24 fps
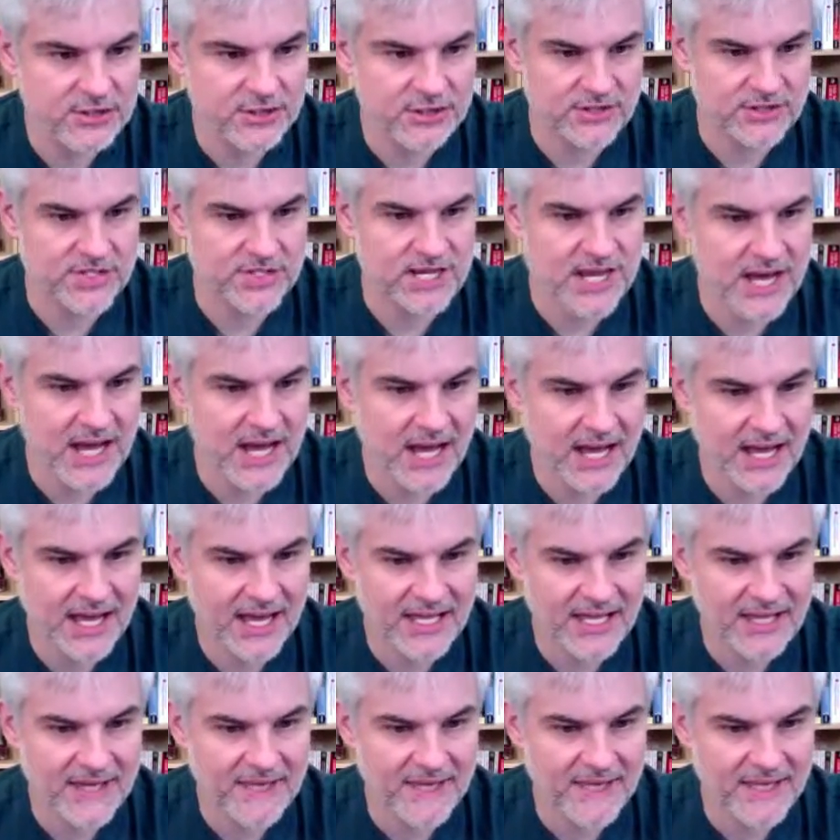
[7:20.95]
There's
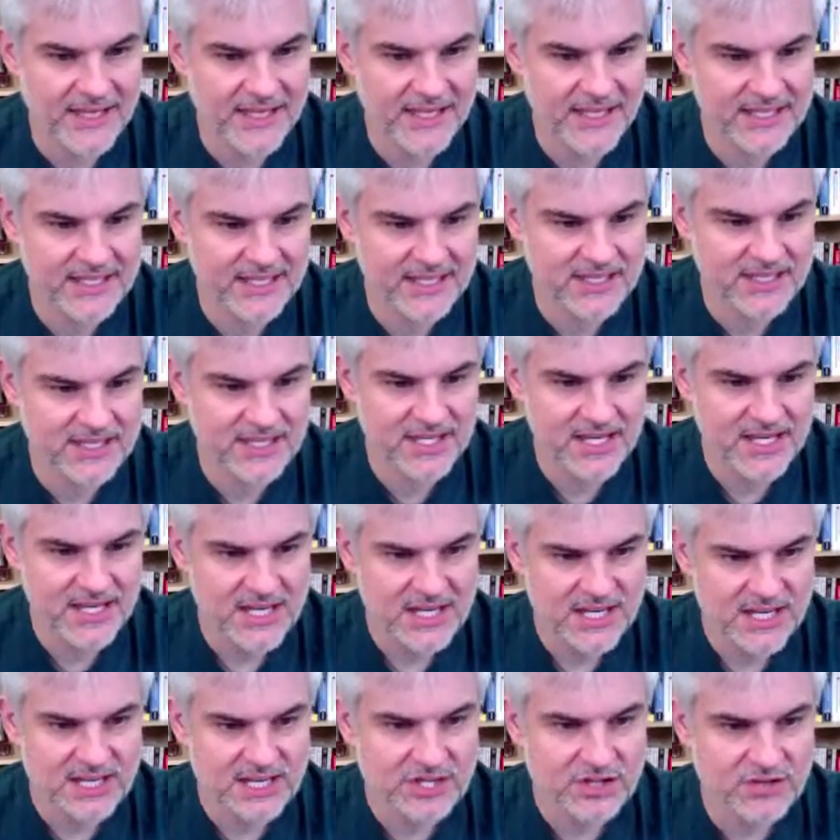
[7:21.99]
9 of these
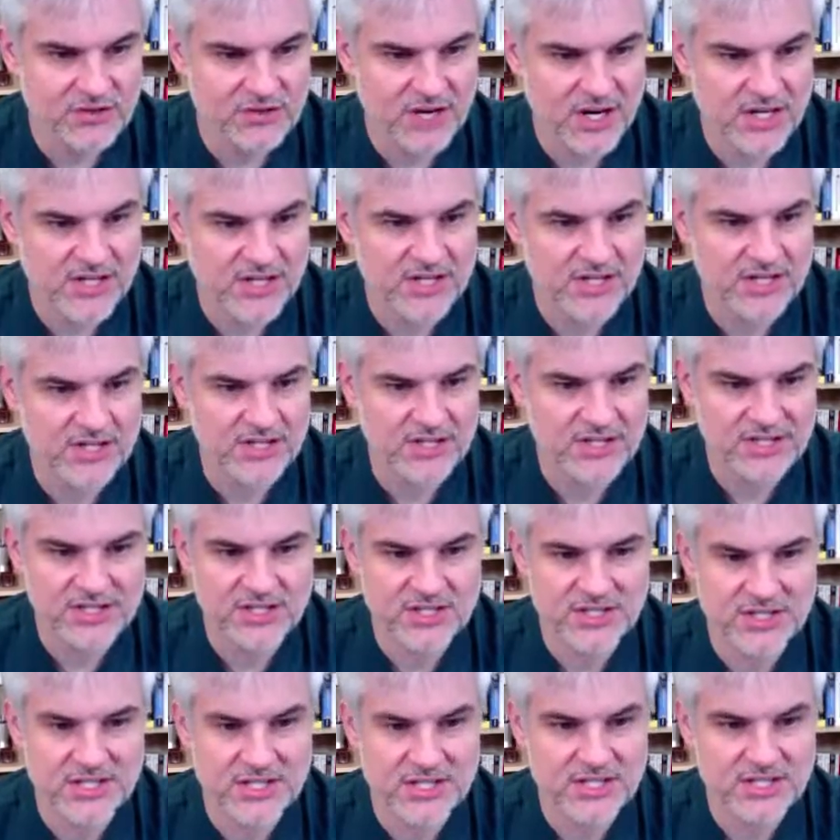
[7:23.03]
instructions.